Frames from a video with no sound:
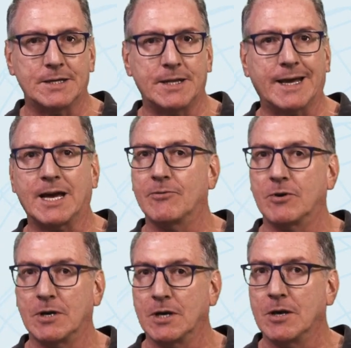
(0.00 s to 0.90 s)
They
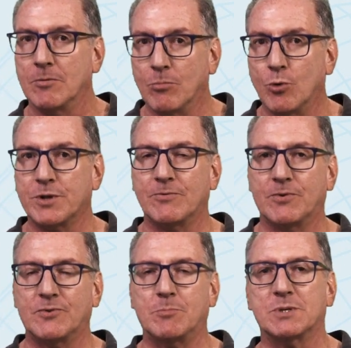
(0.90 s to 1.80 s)
cover more than
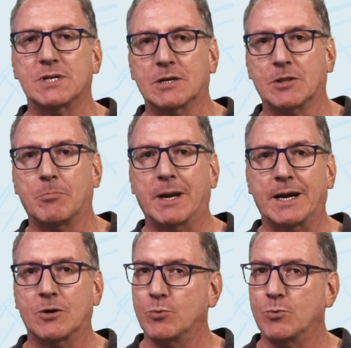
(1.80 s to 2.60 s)
50% of the planet.